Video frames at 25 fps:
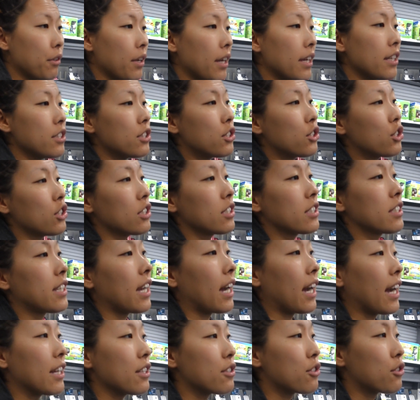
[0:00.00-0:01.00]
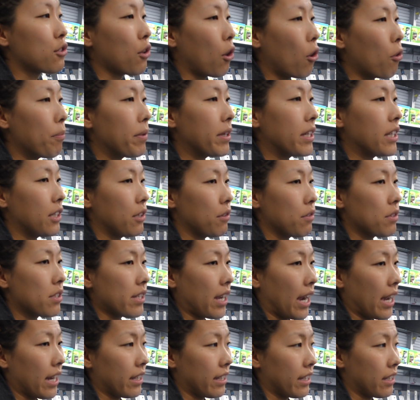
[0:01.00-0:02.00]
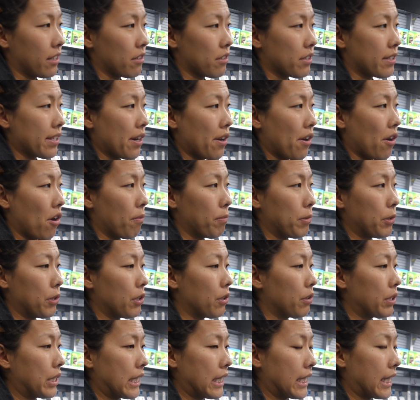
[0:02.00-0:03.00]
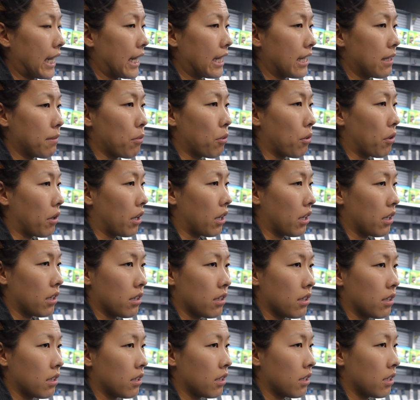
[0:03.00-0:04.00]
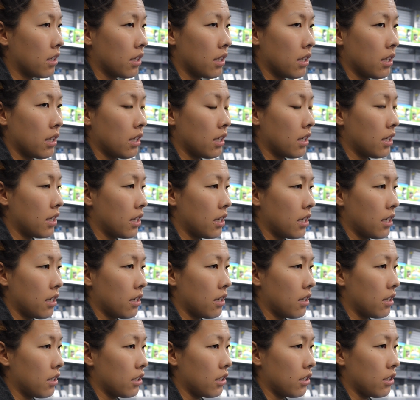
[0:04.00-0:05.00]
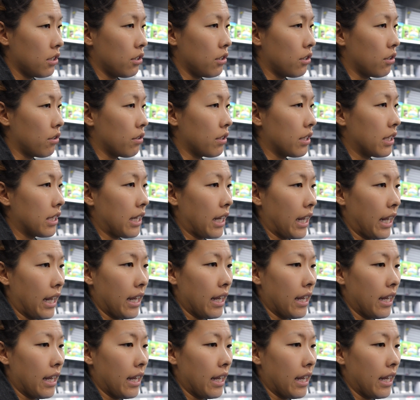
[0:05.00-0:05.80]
you guys just got so many new Skylanders at home. You don't need any more. You don't need...